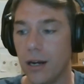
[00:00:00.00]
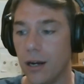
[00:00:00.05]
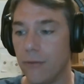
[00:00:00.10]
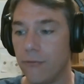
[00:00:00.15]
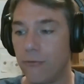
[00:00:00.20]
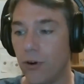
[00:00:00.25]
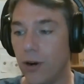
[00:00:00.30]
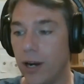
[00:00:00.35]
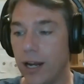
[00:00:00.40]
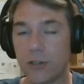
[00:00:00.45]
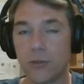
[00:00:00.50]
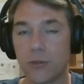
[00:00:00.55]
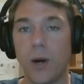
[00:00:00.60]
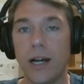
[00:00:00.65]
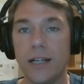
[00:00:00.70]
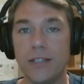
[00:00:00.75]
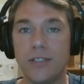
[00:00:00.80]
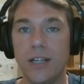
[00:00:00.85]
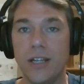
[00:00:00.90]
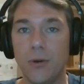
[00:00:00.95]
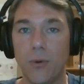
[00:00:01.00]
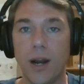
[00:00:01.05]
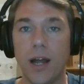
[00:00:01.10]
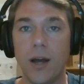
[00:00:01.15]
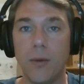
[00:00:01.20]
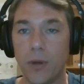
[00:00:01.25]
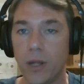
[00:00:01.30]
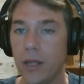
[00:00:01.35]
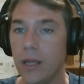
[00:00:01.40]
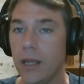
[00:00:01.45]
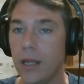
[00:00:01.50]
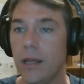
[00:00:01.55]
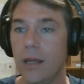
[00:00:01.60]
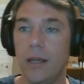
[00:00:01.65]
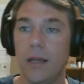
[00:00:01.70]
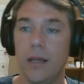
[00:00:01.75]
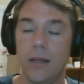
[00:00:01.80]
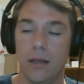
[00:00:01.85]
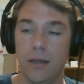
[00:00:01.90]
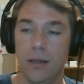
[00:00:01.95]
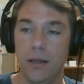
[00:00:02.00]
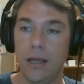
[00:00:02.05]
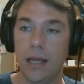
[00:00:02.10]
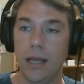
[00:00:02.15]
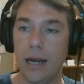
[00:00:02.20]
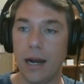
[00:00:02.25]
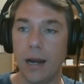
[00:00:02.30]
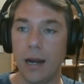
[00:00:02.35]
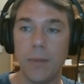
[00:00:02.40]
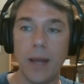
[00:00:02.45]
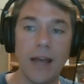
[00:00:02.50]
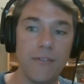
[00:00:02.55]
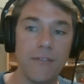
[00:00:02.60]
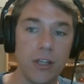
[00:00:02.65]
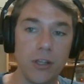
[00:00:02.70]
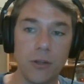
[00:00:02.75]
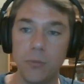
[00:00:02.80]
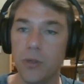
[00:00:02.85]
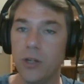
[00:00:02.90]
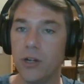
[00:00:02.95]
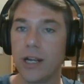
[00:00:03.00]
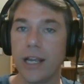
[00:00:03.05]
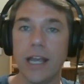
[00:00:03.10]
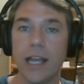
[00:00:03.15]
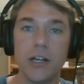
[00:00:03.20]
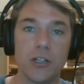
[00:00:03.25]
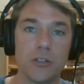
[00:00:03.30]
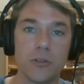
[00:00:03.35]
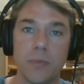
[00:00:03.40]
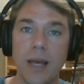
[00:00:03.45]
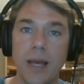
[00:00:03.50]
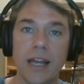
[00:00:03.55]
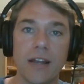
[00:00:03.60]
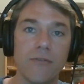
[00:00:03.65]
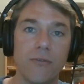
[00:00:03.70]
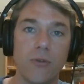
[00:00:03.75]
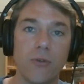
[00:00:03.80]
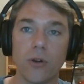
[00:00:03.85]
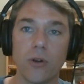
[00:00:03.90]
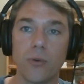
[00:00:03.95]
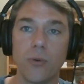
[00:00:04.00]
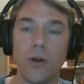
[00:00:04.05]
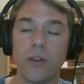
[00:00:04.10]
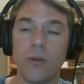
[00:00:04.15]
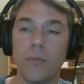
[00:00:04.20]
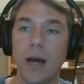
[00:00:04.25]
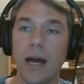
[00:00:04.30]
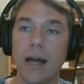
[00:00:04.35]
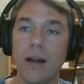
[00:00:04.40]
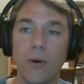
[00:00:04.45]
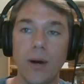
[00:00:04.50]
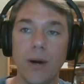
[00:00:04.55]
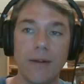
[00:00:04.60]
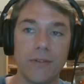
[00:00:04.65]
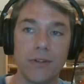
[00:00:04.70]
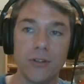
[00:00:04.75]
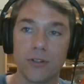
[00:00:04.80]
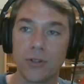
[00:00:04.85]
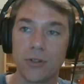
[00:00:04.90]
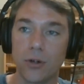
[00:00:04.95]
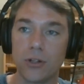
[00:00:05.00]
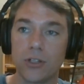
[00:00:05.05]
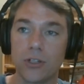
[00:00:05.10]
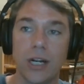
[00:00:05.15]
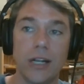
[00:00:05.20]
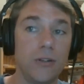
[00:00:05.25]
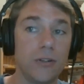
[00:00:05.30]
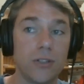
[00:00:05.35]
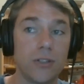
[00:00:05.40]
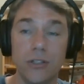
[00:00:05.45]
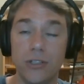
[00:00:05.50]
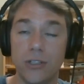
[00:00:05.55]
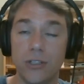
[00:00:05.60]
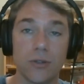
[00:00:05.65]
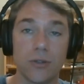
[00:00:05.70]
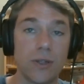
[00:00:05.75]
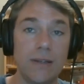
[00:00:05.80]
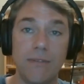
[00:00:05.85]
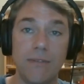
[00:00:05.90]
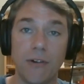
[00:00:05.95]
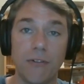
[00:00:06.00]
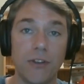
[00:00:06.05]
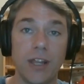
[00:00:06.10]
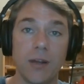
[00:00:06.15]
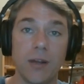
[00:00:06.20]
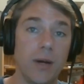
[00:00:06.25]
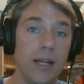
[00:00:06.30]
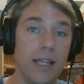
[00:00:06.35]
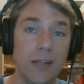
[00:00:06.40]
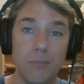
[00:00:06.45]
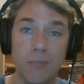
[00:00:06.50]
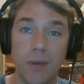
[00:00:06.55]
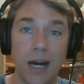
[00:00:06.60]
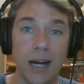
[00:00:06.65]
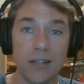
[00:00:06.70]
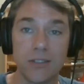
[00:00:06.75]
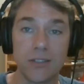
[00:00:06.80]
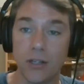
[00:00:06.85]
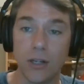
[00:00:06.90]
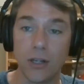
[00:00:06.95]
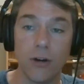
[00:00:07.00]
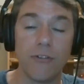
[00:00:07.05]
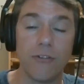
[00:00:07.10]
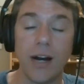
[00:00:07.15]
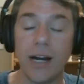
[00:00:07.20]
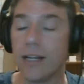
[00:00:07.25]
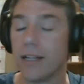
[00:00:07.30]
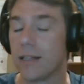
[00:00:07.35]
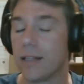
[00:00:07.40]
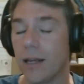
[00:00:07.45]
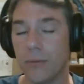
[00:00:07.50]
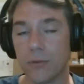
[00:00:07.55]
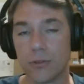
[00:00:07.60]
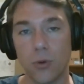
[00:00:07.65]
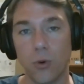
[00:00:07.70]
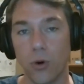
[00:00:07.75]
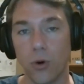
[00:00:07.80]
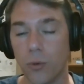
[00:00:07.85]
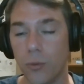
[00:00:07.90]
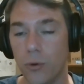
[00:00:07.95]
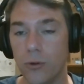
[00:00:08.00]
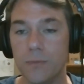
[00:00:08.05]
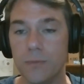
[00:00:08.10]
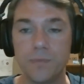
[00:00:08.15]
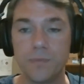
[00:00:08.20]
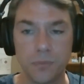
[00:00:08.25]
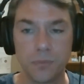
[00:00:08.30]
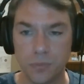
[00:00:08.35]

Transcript: up for XYZ rep, and I'm having communications back and forth with them, I don't have to search. I used to just leave everything in my inbox and go find it. That was horrible.